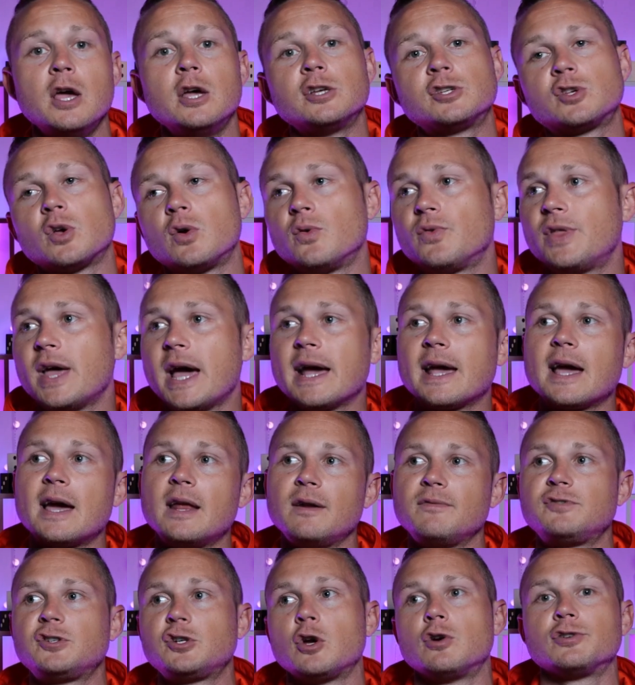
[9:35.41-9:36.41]
So that
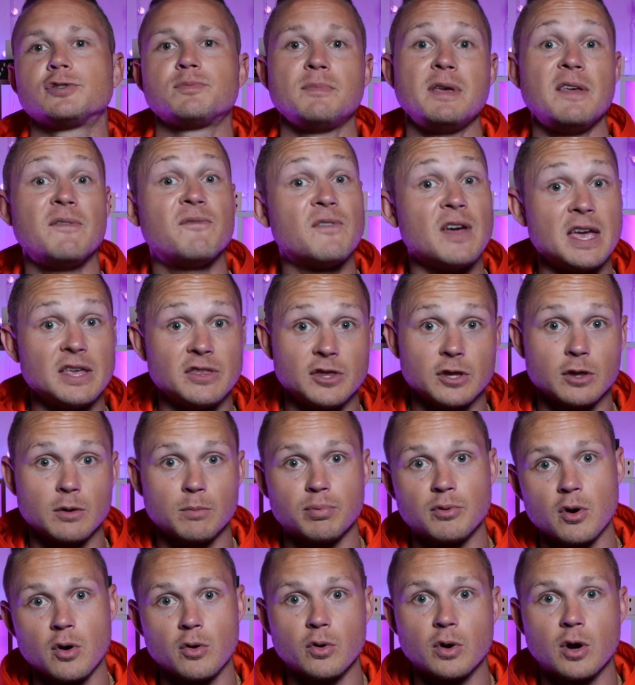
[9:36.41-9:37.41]
kind of shows me faith in the
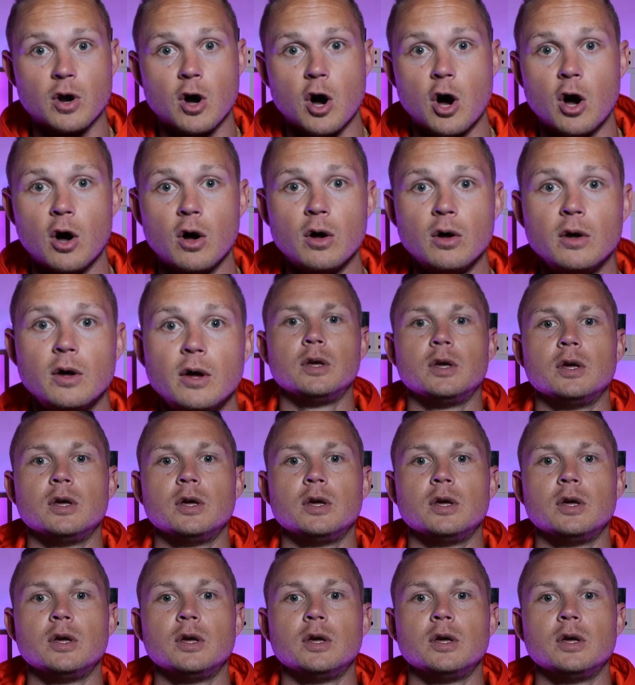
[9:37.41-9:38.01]
protocol.